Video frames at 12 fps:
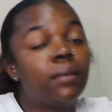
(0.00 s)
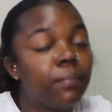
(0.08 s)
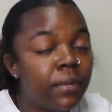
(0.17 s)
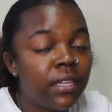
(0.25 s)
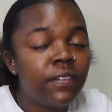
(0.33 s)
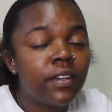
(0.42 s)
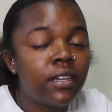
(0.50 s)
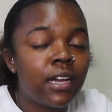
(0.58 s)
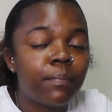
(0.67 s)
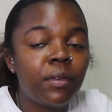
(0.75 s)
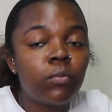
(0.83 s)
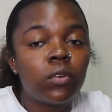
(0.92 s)
believe it or
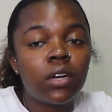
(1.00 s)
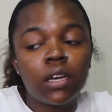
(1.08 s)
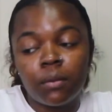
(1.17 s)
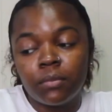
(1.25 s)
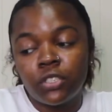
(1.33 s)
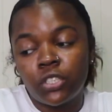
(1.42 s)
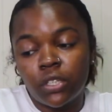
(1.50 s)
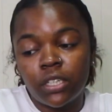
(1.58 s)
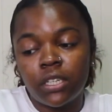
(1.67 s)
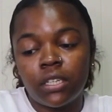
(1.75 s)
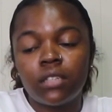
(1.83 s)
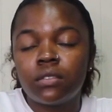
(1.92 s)
not, people cut
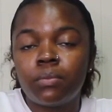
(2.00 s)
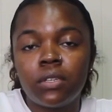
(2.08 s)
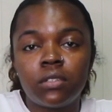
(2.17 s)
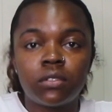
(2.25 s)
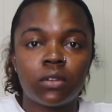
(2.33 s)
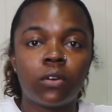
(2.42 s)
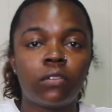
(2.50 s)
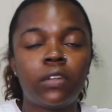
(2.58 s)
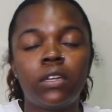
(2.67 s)
majority of these beads off.